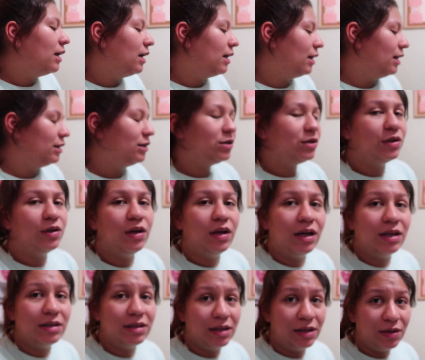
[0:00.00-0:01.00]
let's show you
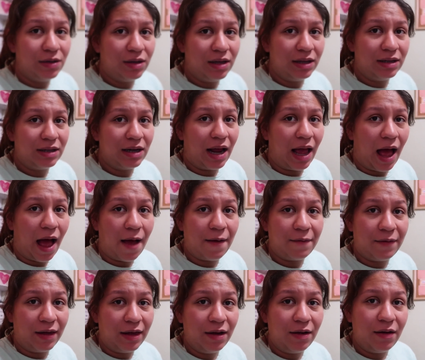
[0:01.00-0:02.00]
guys the little things that I
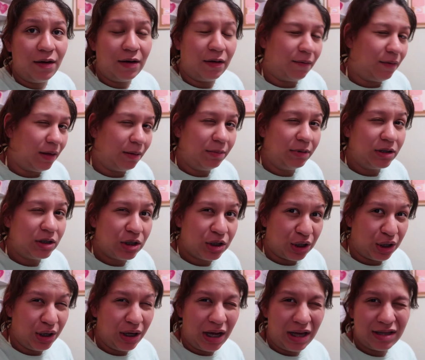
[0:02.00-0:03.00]
have here and available to
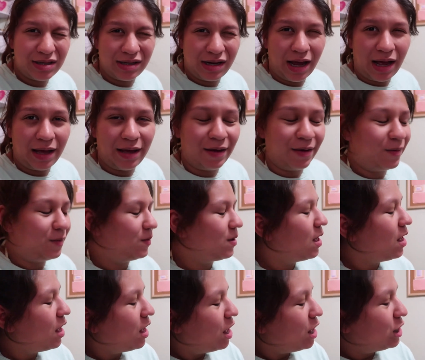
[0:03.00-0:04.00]
show you guys now.
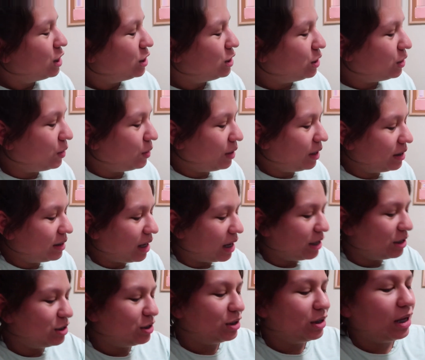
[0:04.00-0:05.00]
So that's
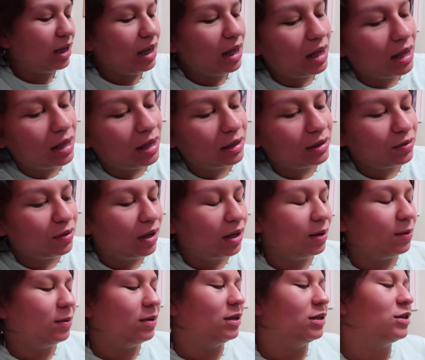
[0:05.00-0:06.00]
actually, let's go
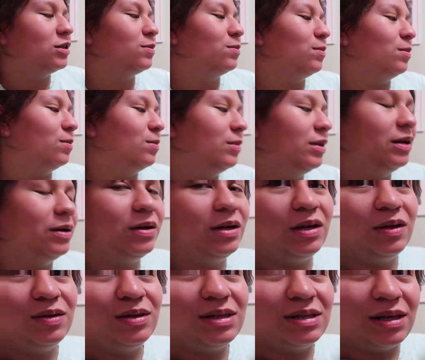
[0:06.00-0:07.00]
ahead with the little
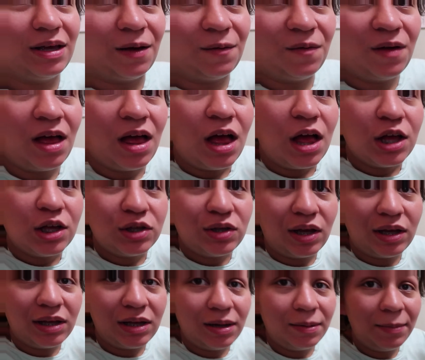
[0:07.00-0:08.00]
cute stuff. So
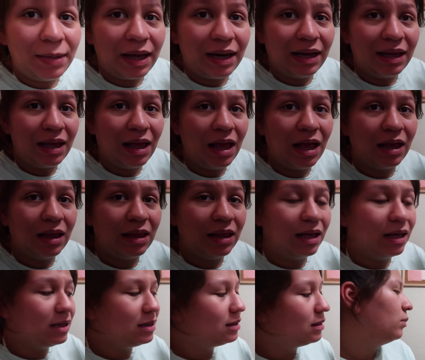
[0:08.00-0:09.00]
I ended up getting
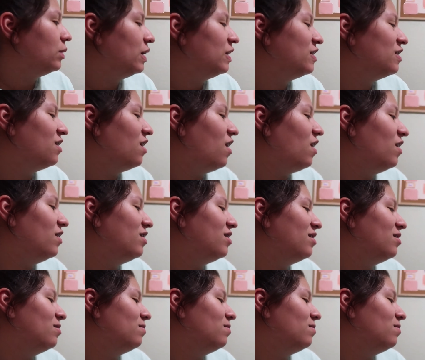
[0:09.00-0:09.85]
this. It's called,